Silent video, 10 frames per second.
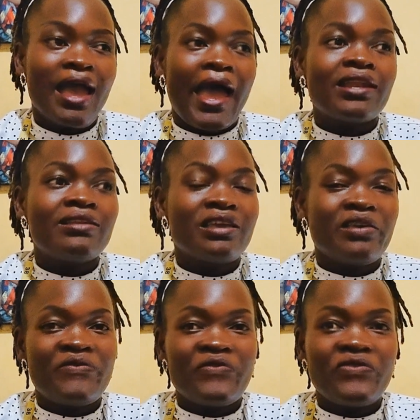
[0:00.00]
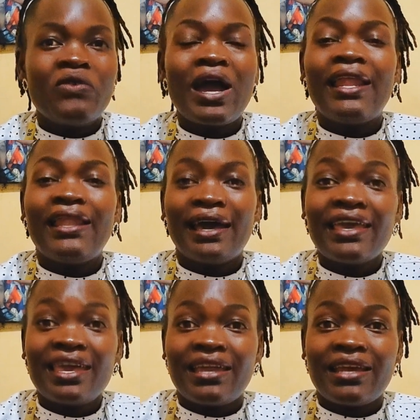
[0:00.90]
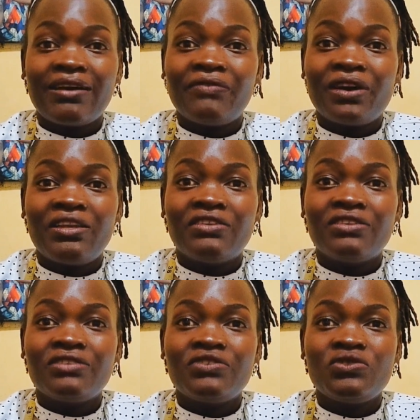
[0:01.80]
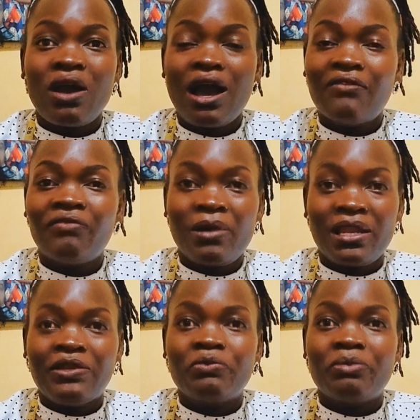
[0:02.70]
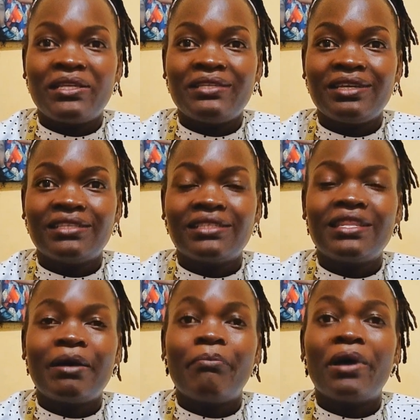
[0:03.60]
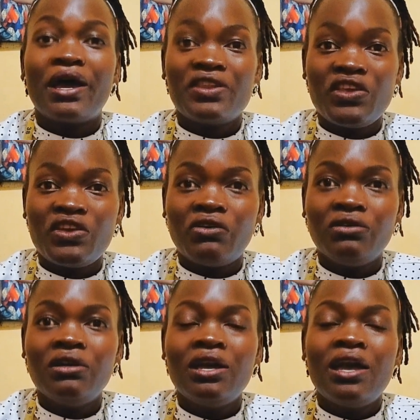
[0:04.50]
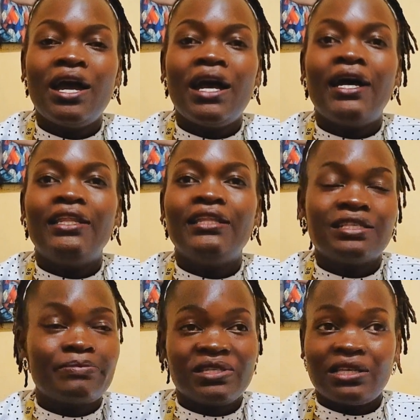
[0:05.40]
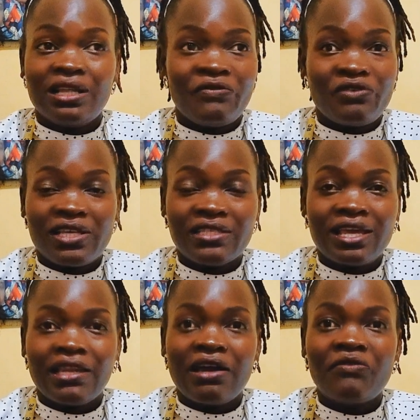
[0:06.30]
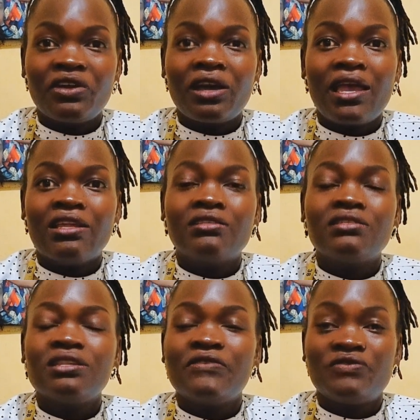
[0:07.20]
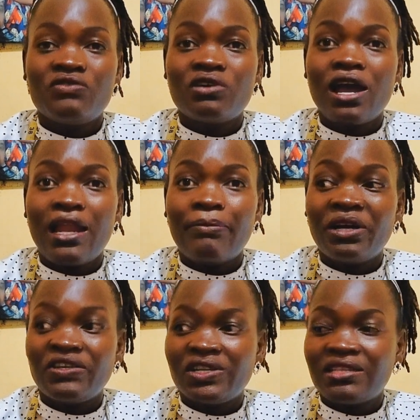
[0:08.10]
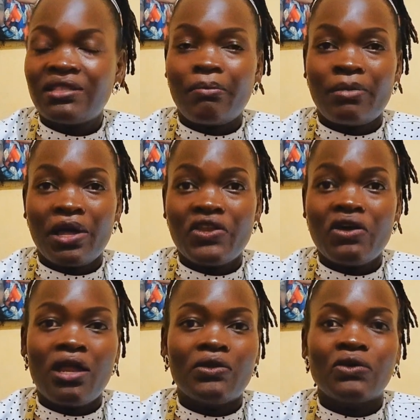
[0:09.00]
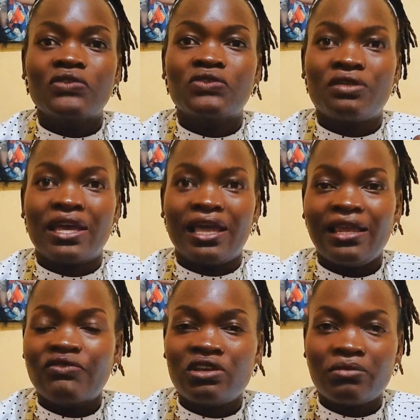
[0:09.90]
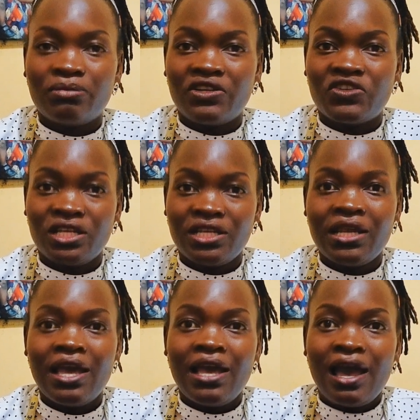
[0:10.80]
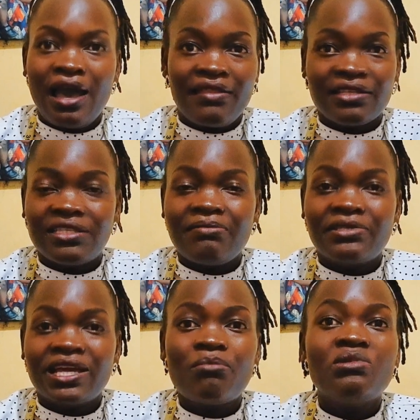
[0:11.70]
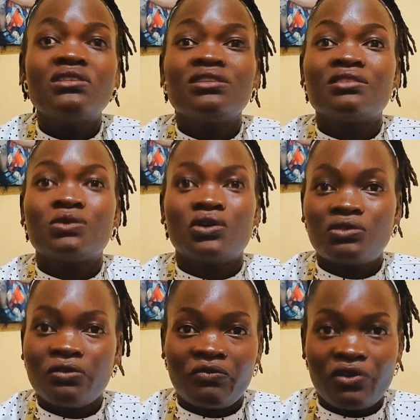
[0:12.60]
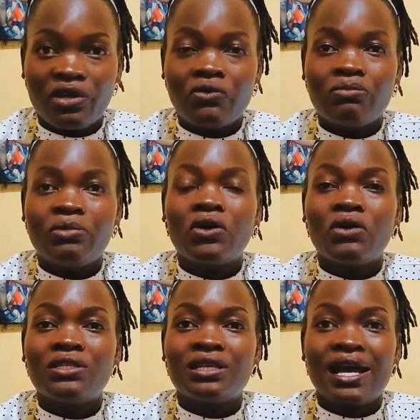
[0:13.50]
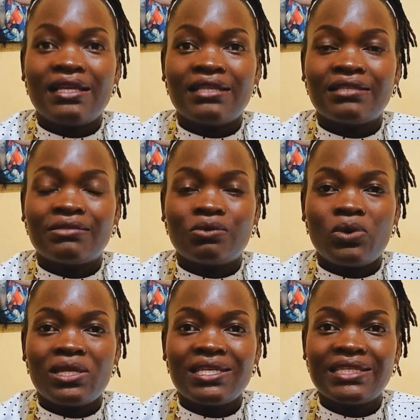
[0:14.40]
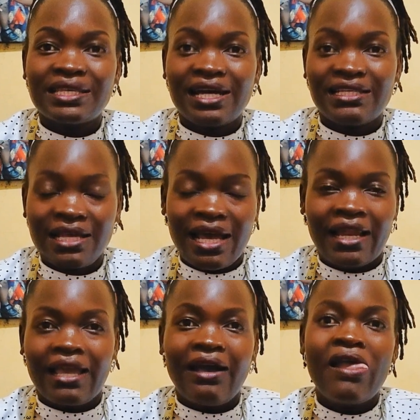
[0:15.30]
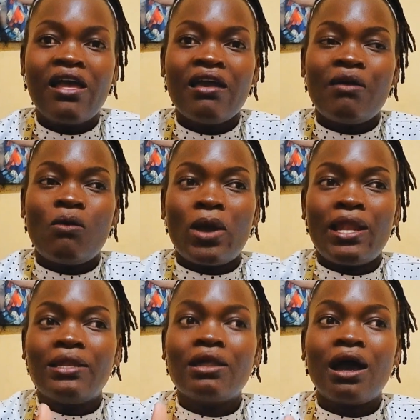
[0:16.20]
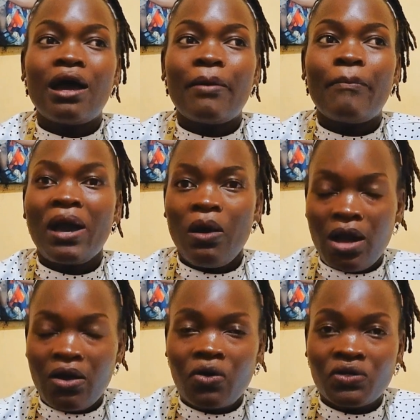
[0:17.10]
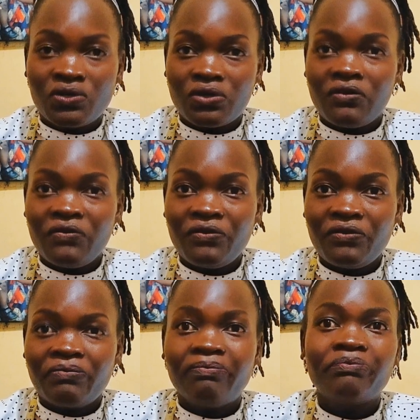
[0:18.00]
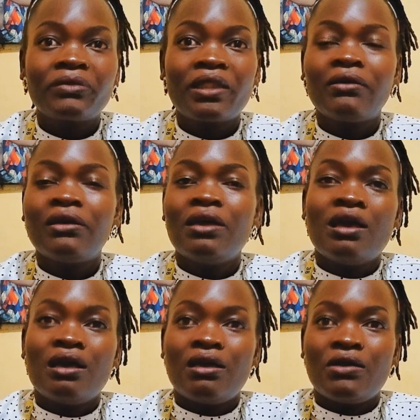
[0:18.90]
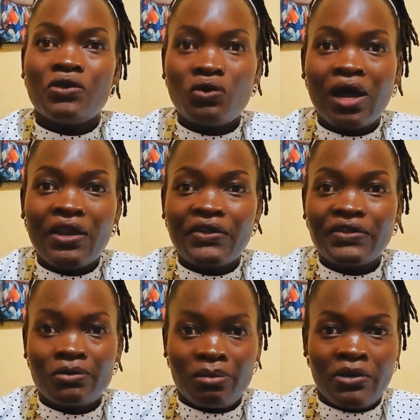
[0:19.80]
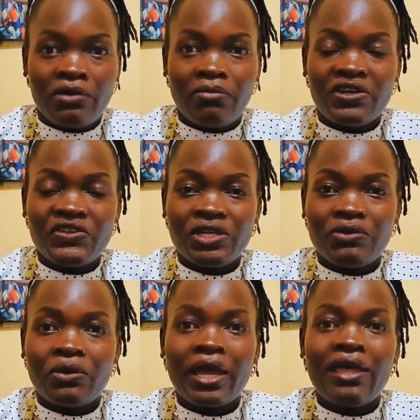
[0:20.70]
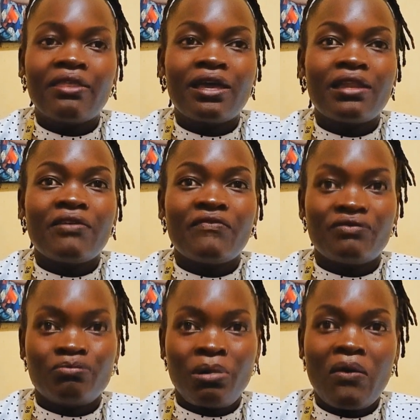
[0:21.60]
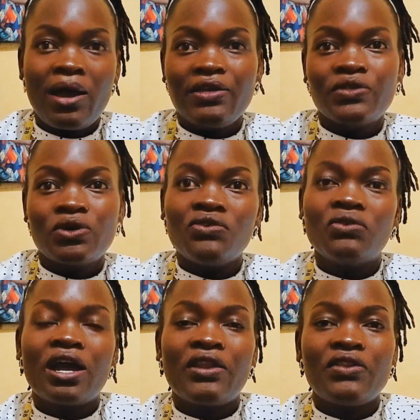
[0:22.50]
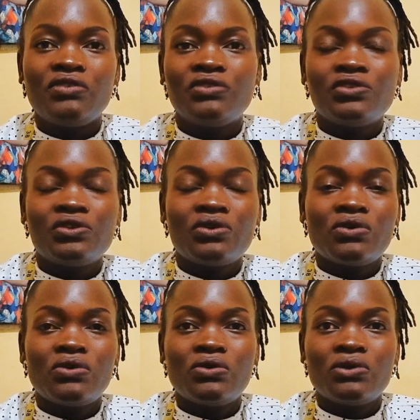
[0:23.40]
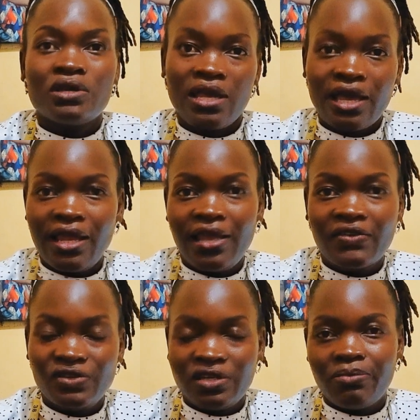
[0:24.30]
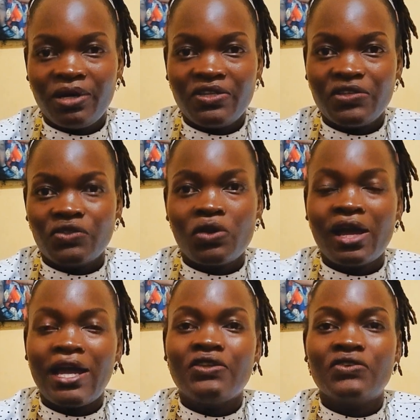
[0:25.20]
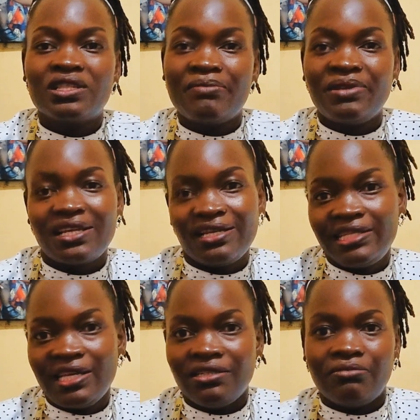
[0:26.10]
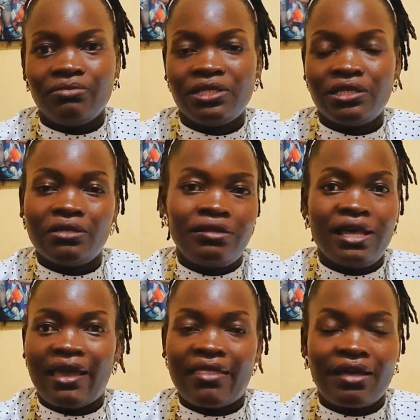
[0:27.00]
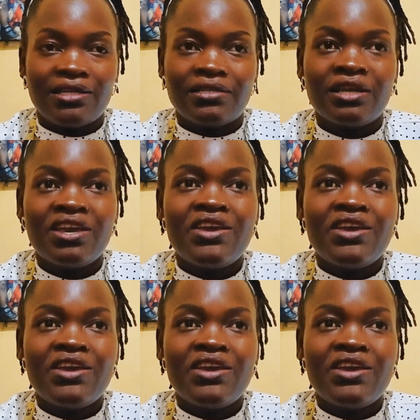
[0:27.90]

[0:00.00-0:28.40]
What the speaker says: And if you are lucky enough and you have money to purchase the manual, and especially for us here in Africa, if you can purchase the manual and also the electric machine at the same time, it is also very good, because as we discussed earlier, when power goes off, you can use your manual machine, okay, and then if power is on, you can use your electric machine. So you can use them interchangeably like that.